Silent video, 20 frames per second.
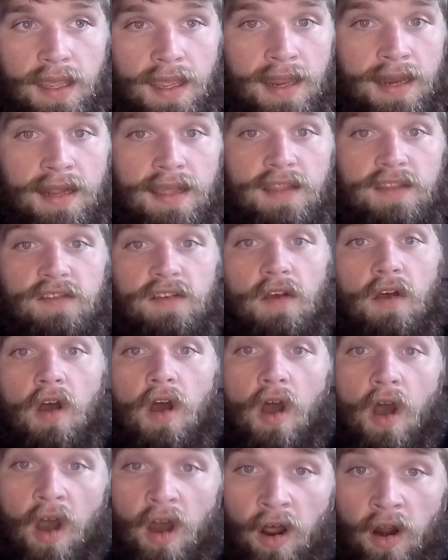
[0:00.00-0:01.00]
and it's
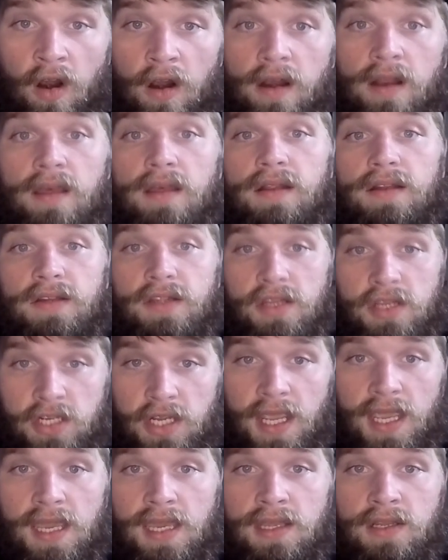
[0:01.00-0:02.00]
hard to
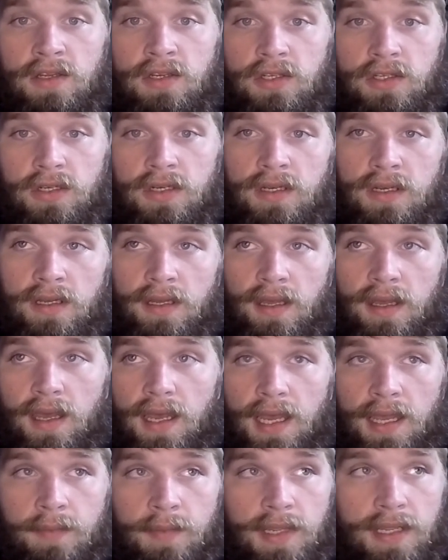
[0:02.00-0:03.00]
change.
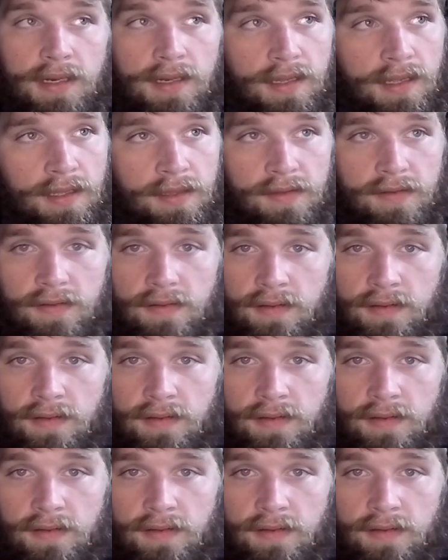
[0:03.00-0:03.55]
I mean,